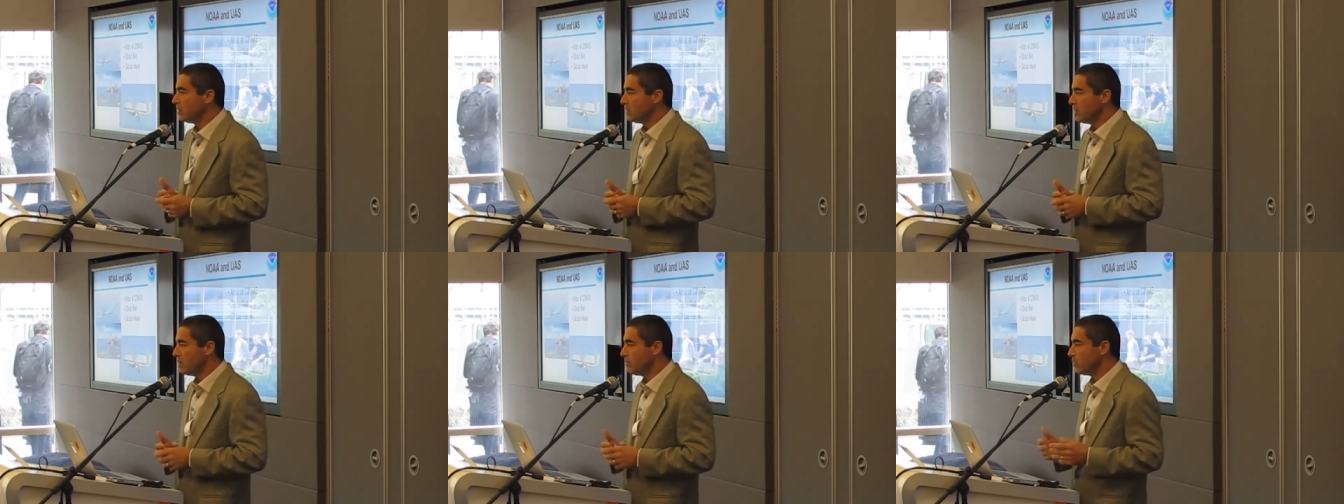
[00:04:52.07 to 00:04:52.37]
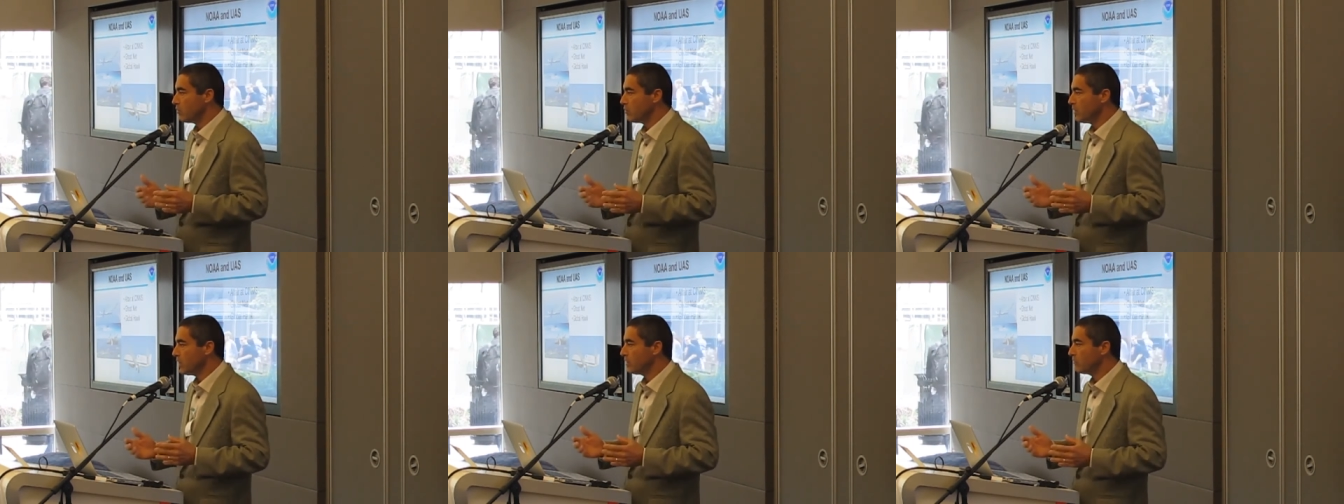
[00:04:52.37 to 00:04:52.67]
They've
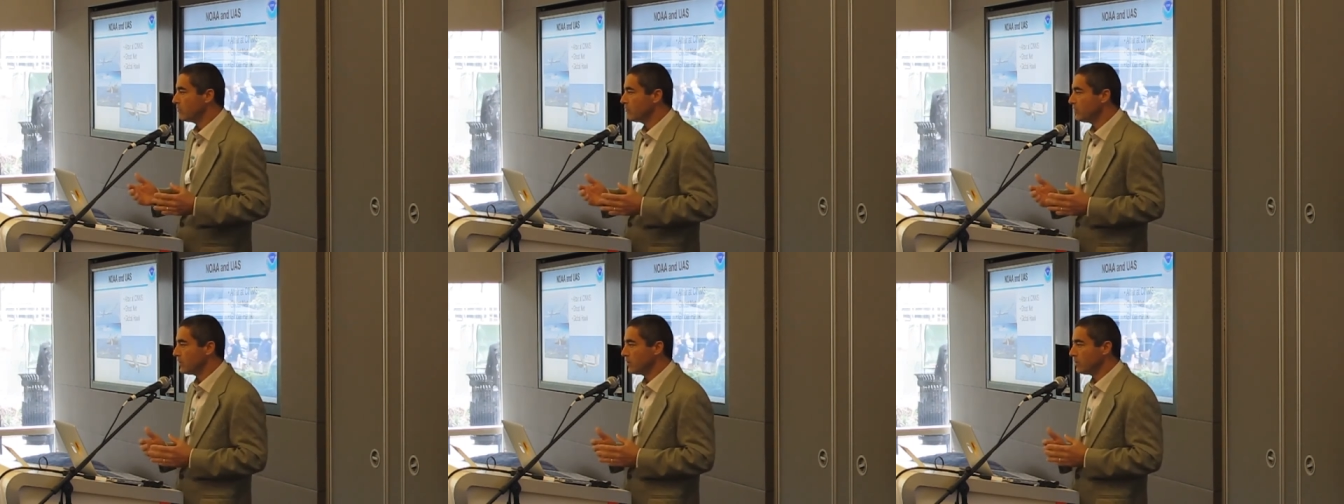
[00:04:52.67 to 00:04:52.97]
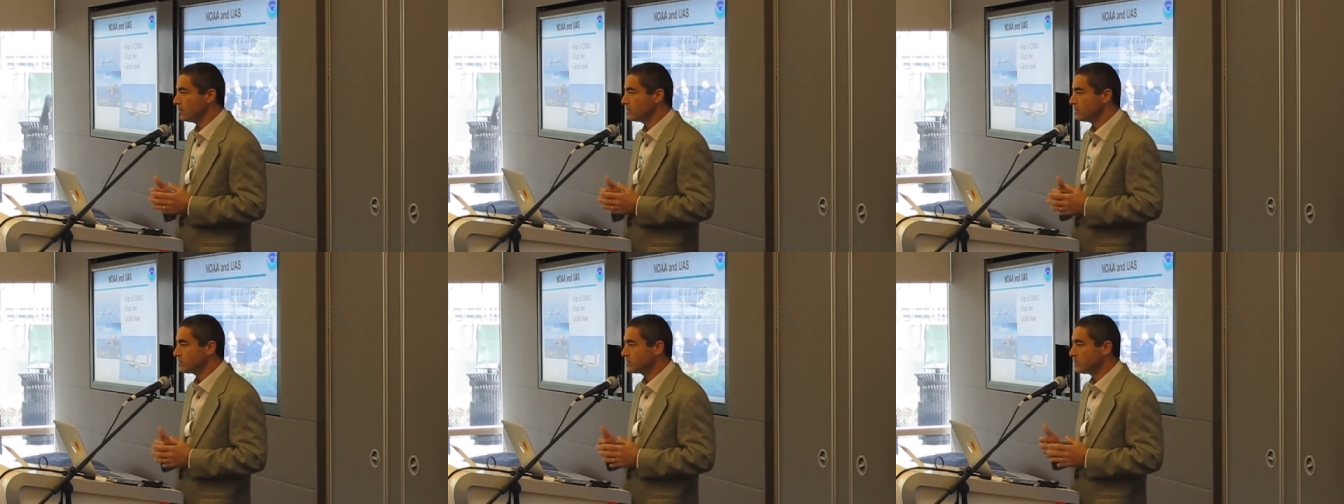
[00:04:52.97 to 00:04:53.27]
been
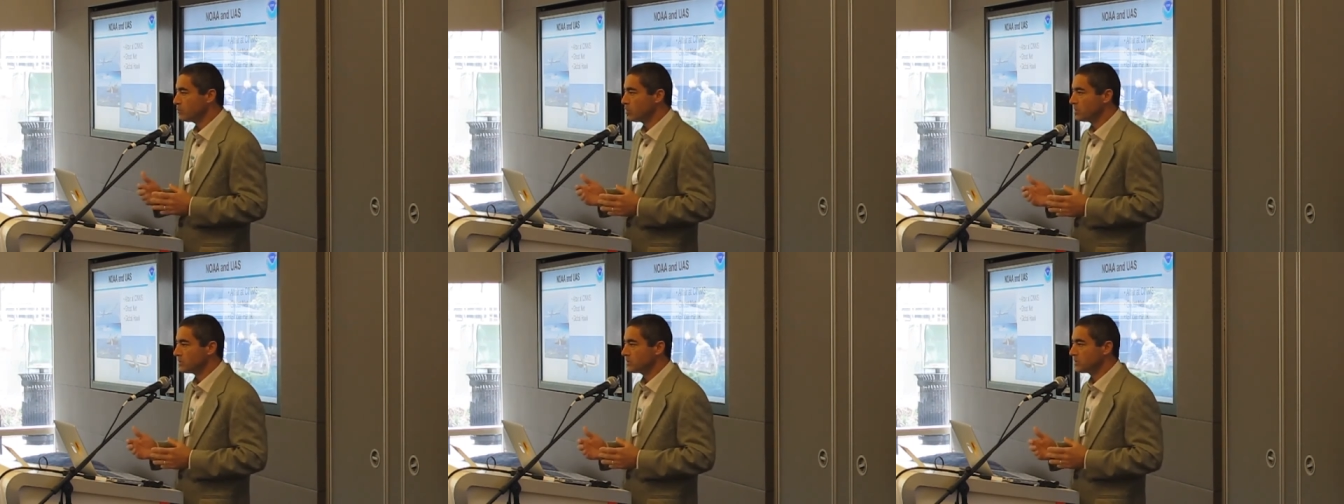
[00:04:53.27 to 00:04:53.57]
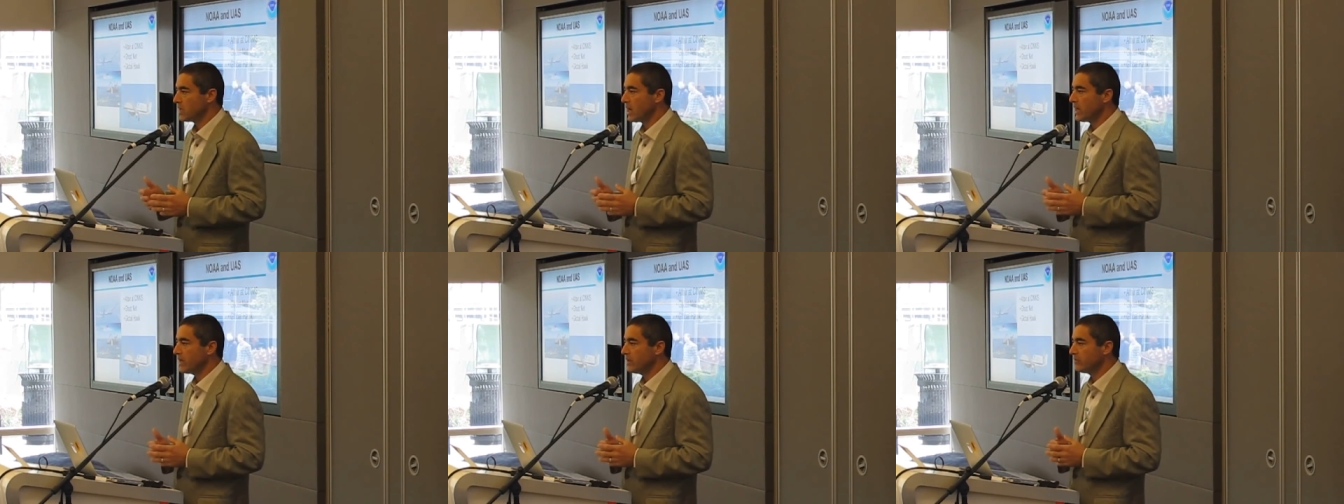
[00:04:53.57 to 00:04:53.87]
reconfigured to support
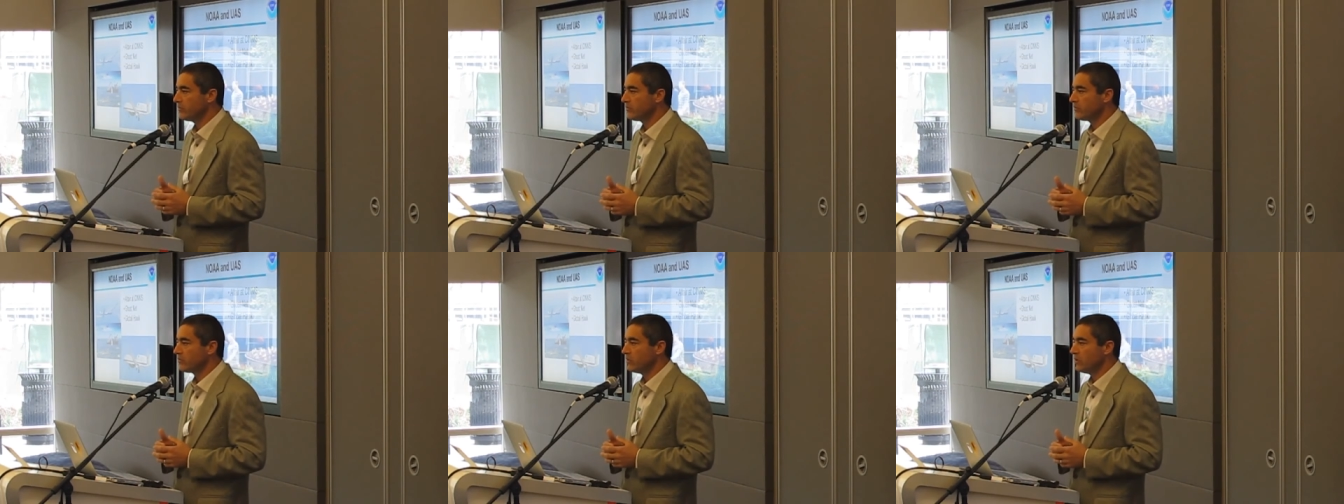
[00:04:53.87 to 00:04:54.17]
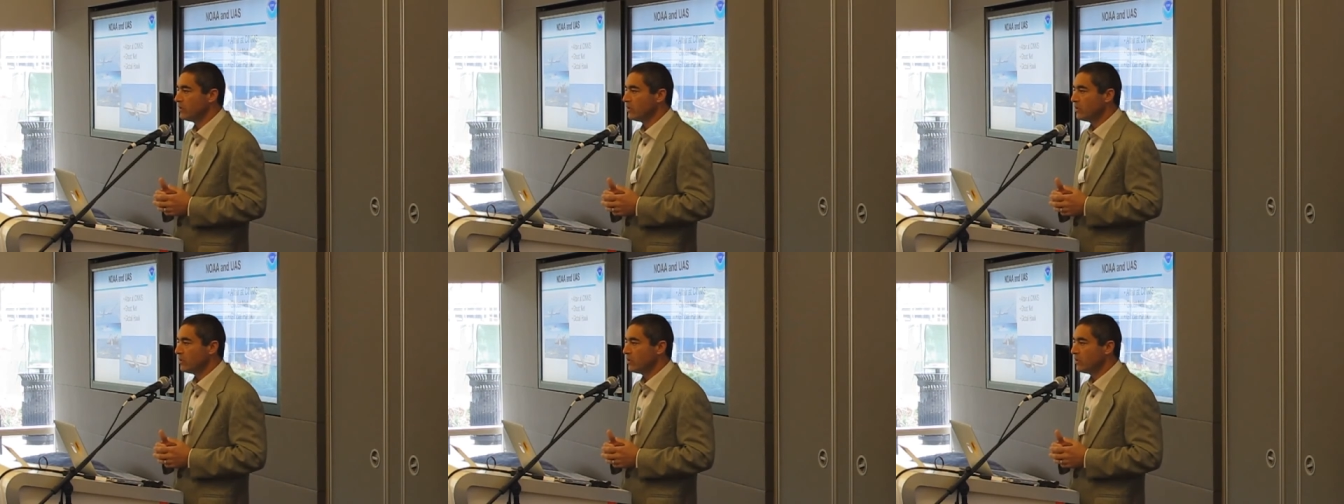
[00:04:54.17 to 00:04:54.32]
science.